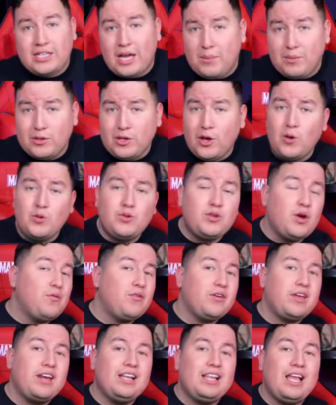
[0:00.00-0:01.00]
down below. Don't
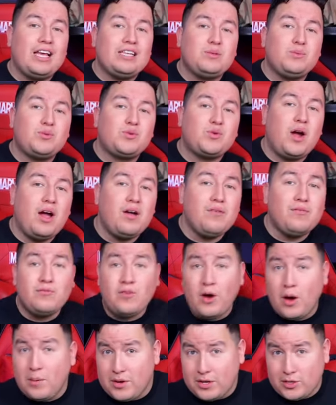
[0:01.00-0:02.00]
forget to like, subscribe,
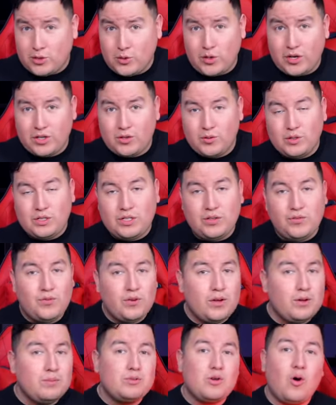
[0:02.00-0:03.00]
follow me on Twitter at 3C
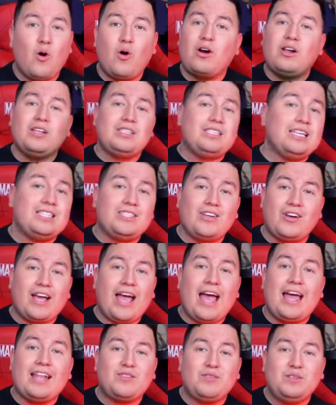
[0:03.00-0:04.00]
Films or on TikTok
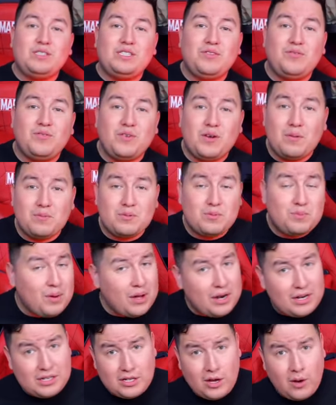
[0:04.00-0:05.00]
at 3C Films.
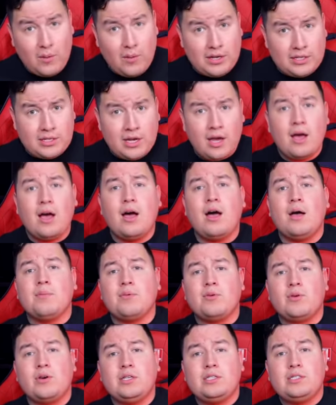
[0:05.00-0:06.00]
But as always, I'm
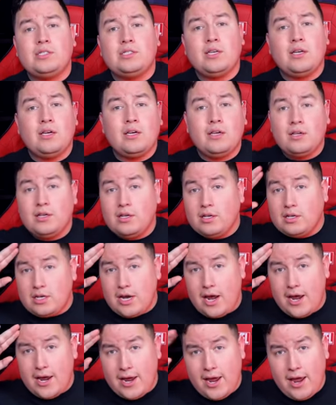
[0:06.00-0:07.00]
Chris.
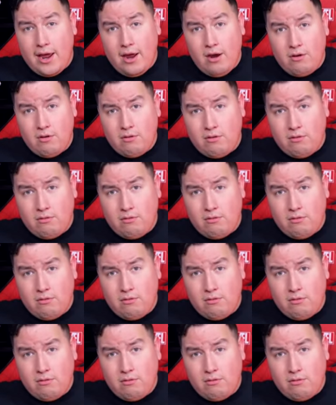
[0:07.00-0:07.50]
Take care.